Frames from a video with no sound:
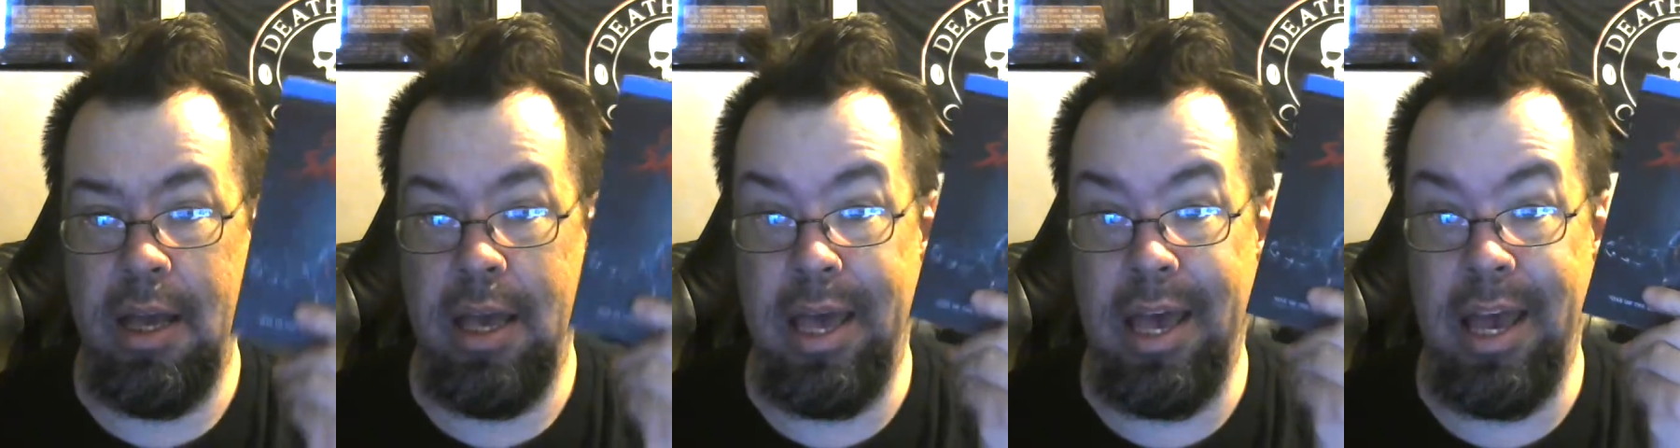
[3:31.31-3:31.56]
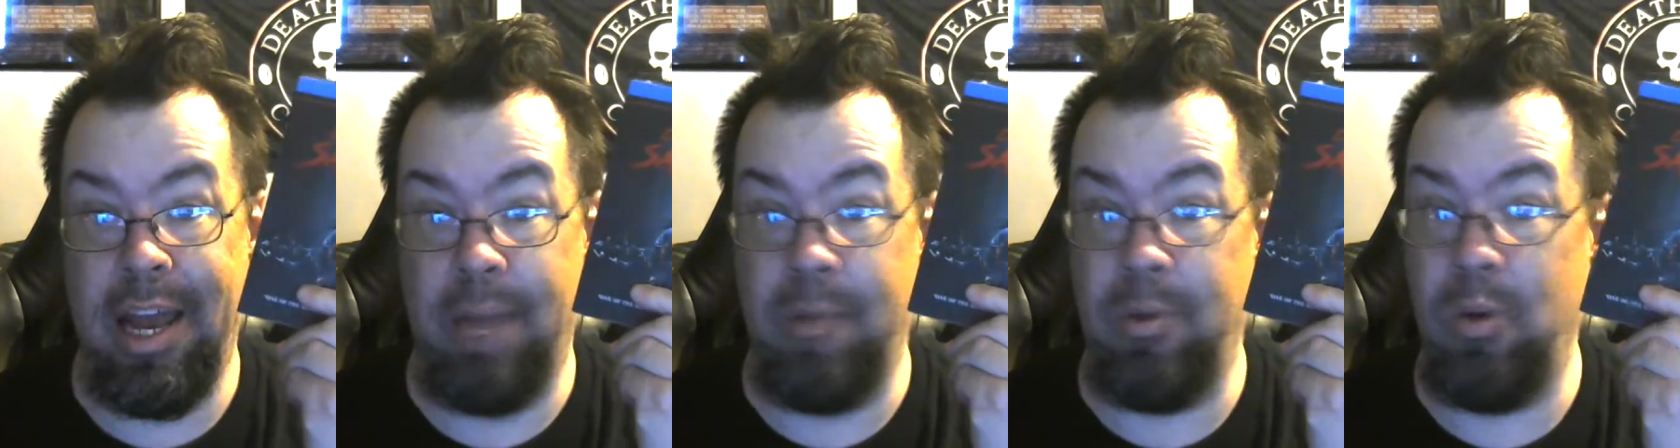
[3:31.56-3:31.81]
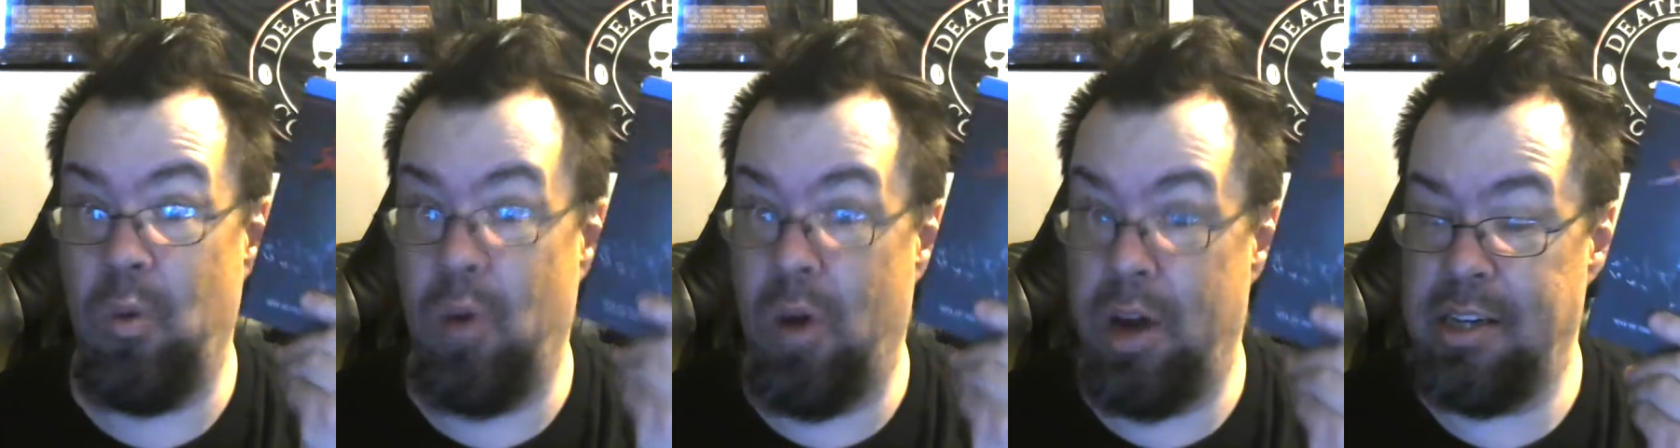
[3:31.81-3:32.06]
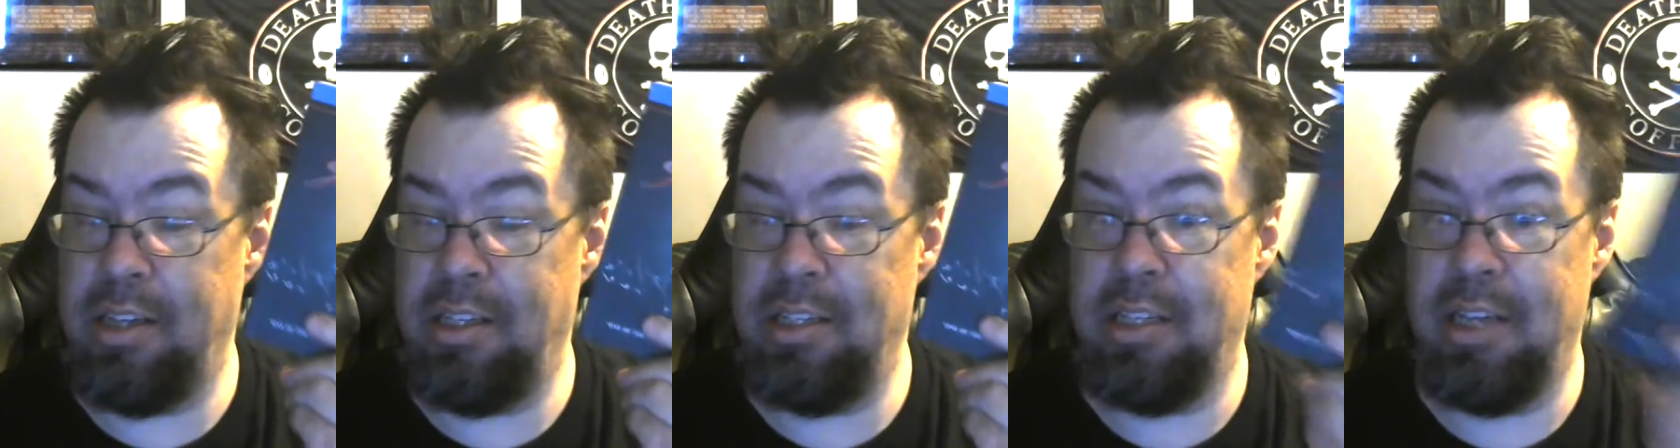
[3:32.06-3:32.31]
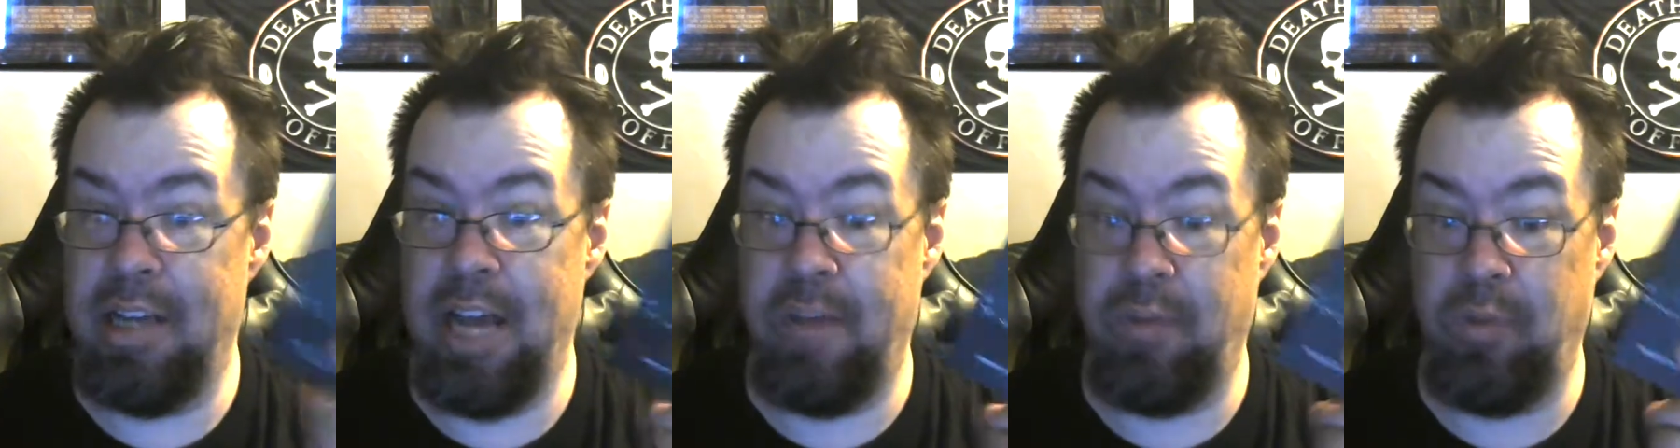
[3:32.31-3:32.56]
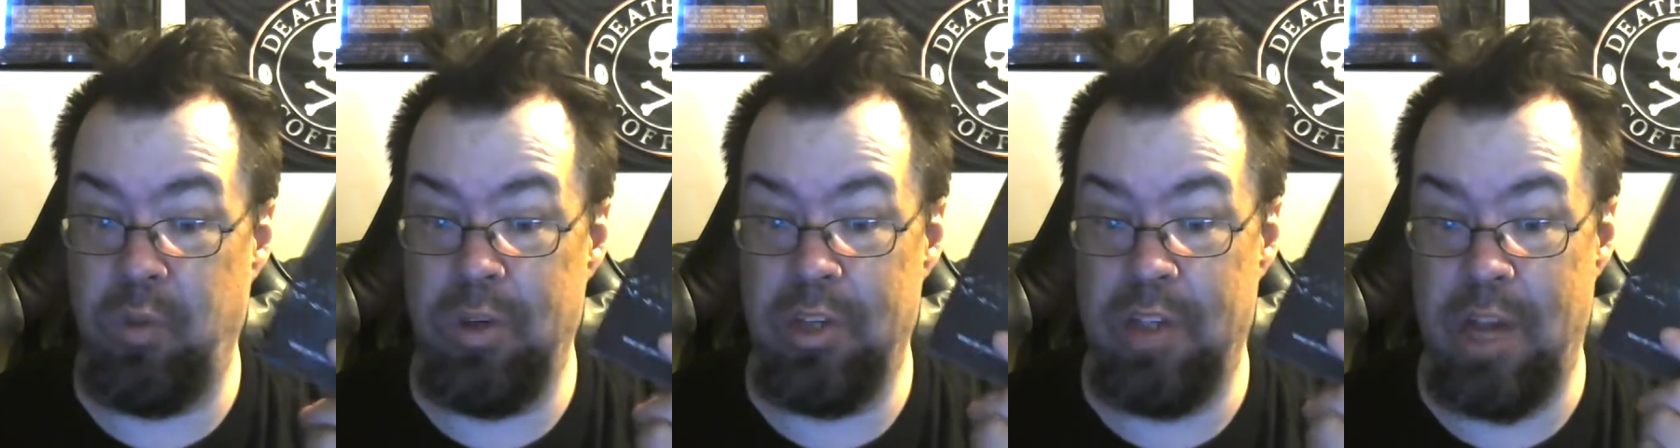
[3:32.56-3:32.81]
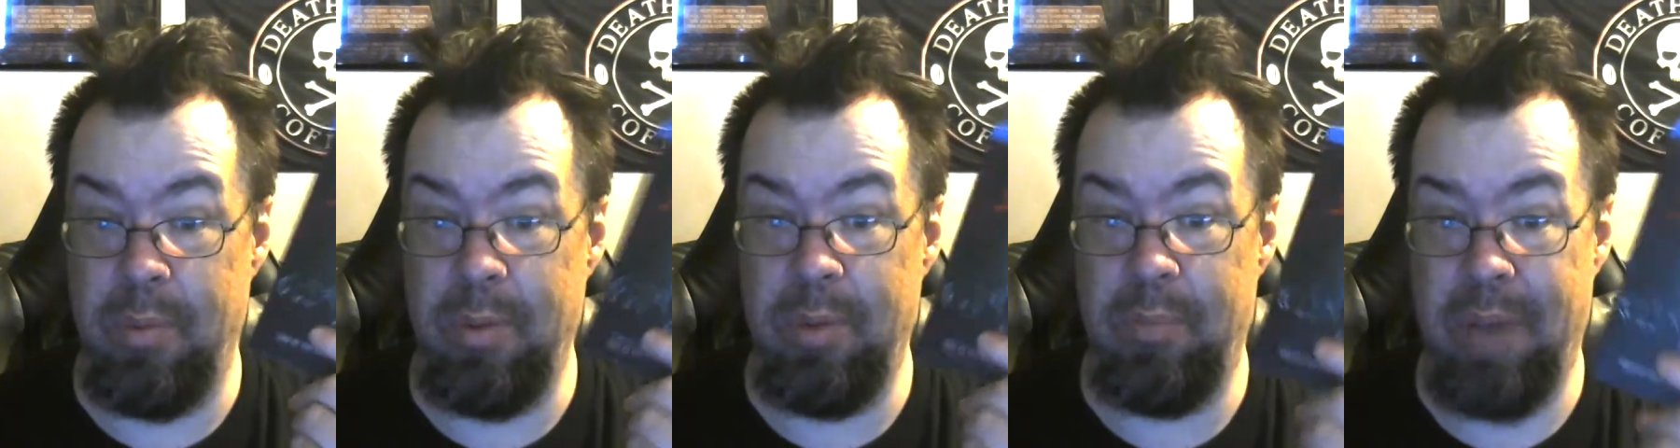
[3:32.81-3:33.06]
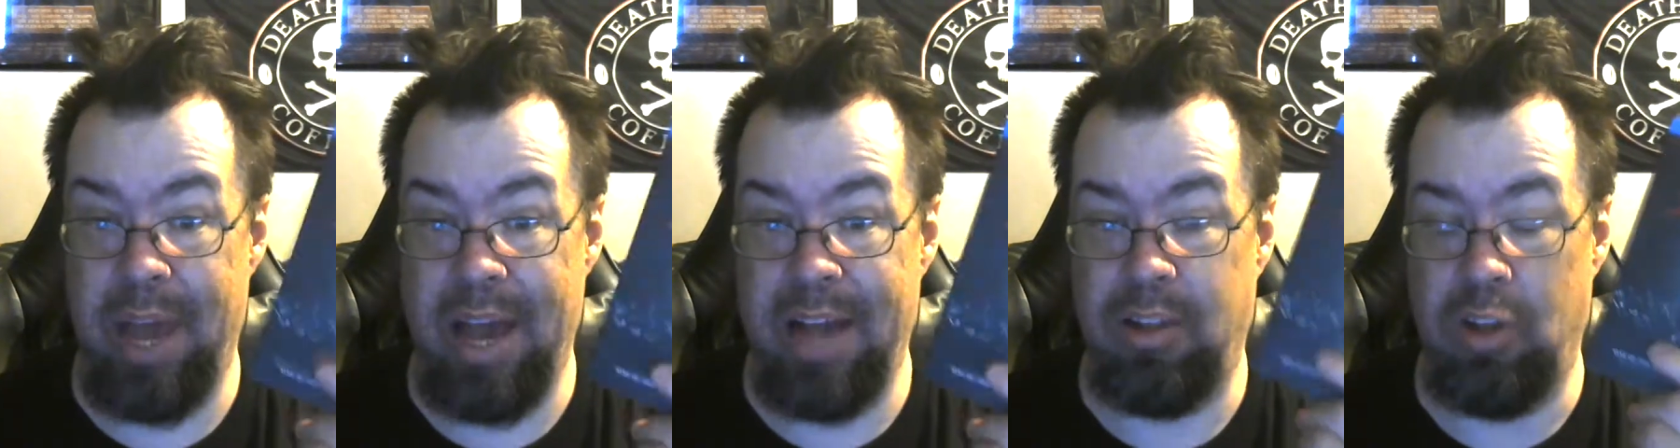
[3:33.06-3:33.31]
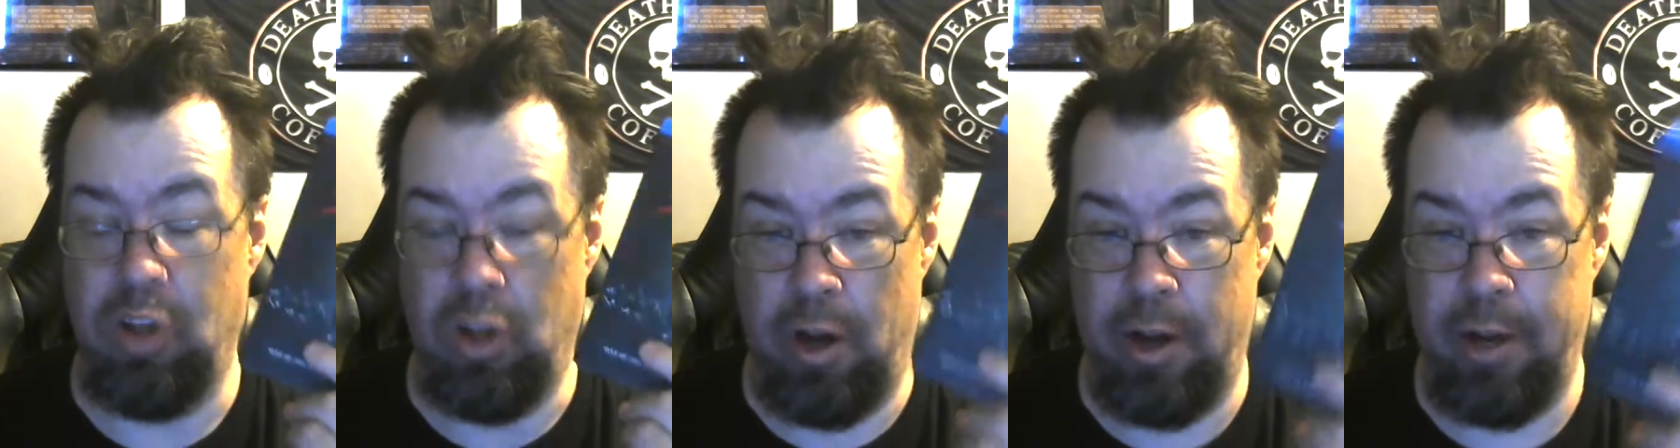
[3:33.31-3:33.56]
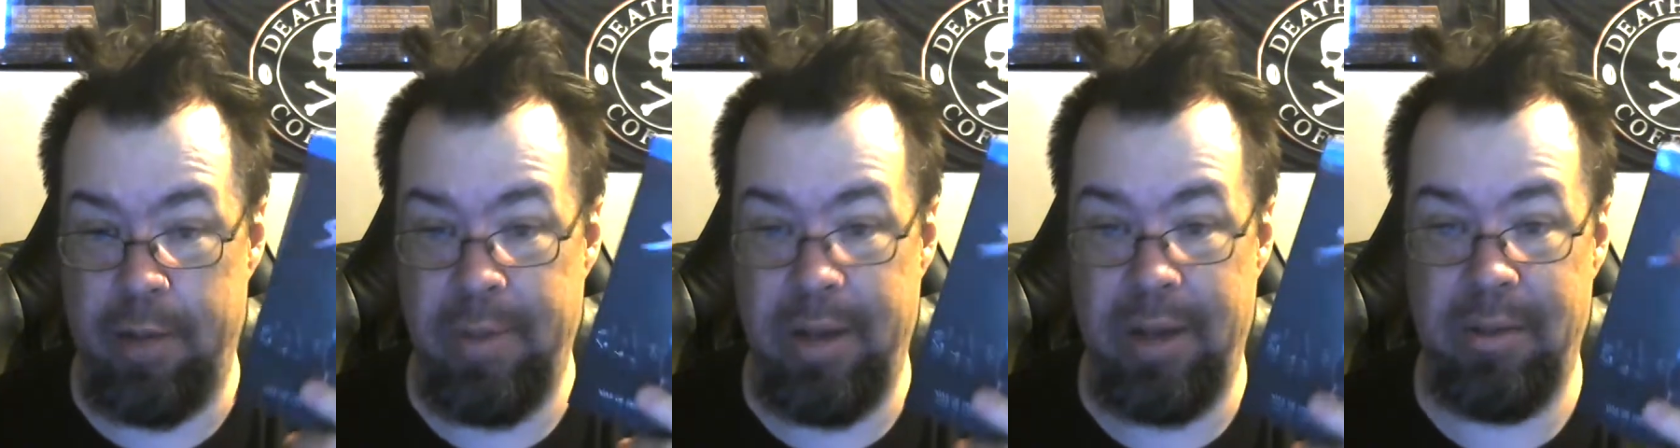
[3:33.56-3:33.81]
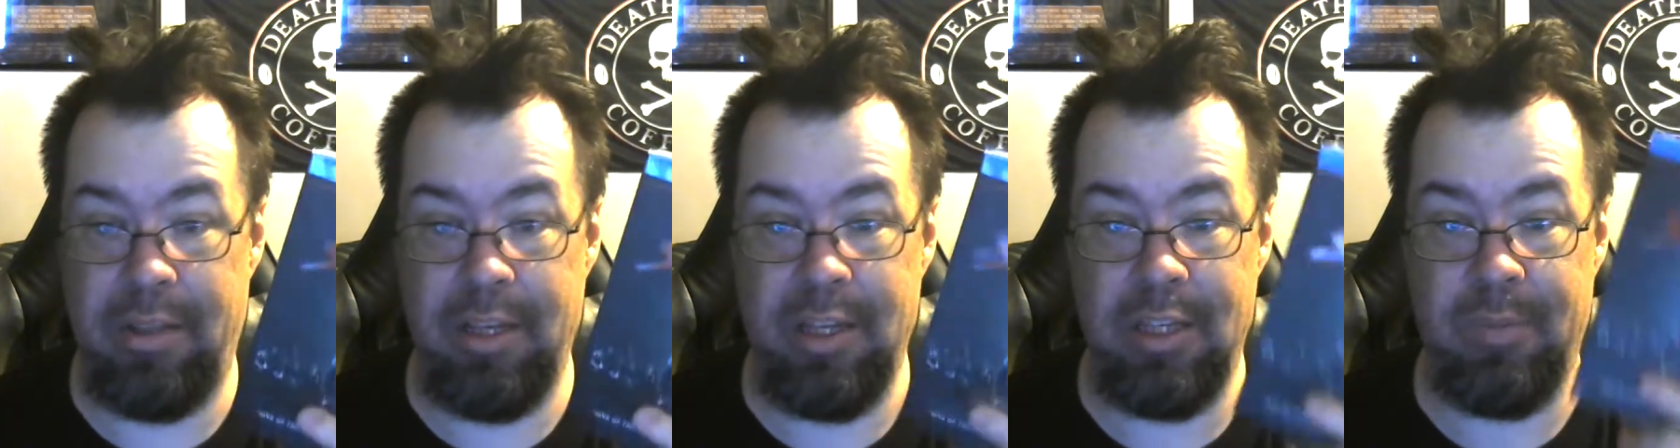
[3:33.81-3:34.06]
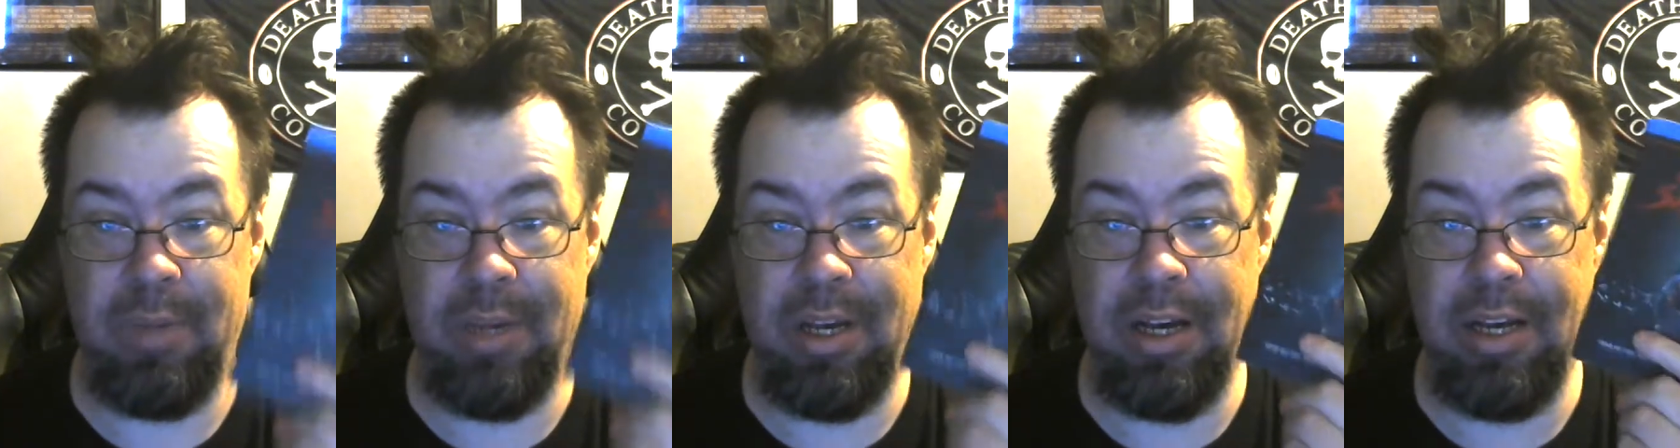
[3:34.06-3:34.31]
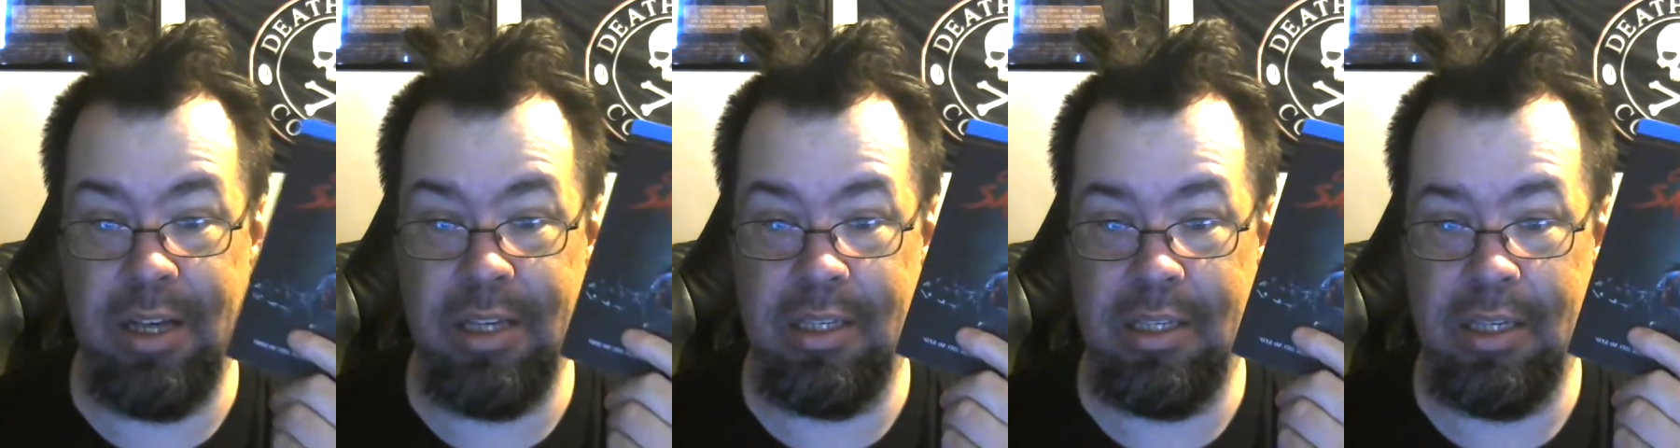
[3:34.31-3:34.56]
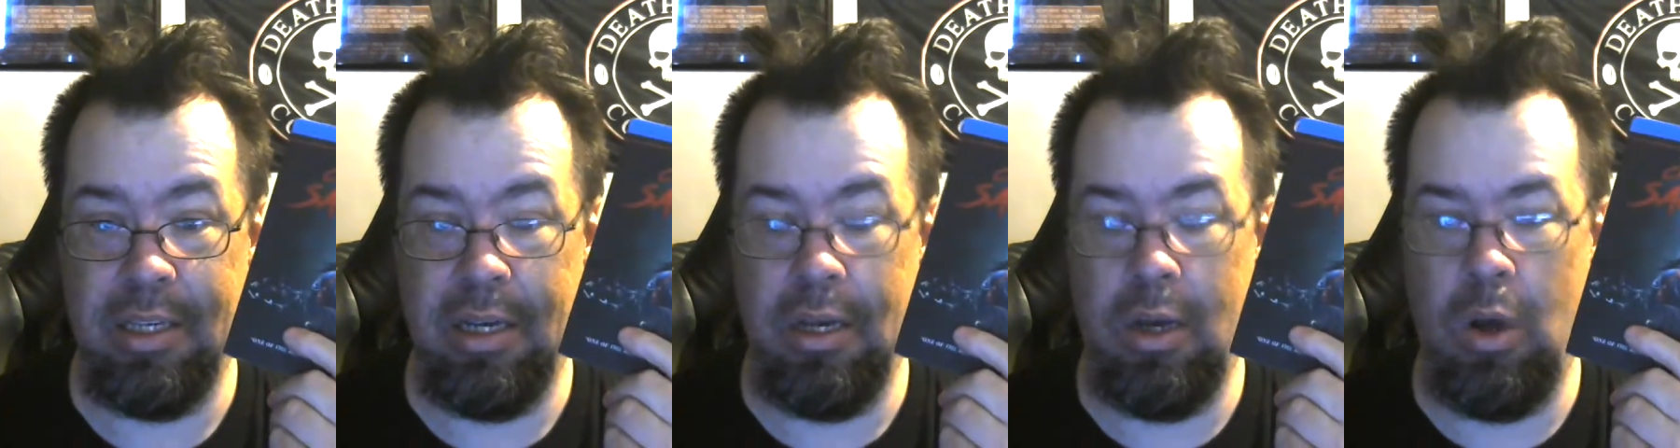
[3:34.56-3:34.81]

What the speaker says: and I'm going to watch this, and afterwards I'll be back to talk about this, because